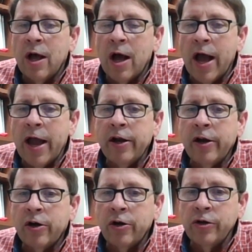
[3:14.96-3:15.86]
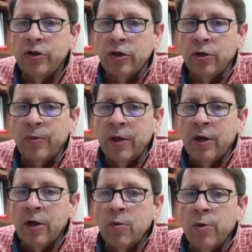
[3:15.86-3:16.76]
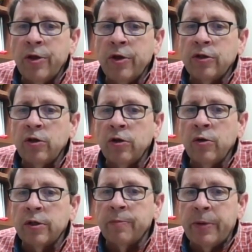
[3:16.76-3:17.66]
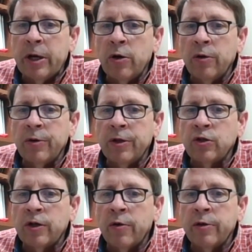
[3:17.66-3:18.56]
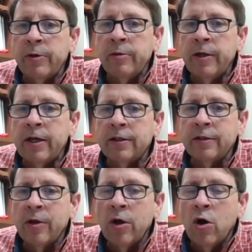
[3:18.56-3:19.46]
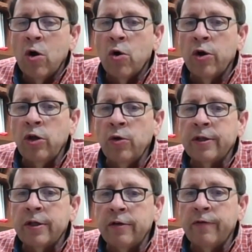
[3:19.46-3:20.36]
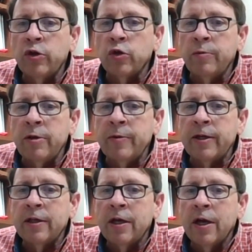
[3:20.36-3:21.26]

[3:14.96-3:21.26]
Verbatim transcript: I encourage you, whether it's you as a parent with a child with BBS, or you as an individual with BBS,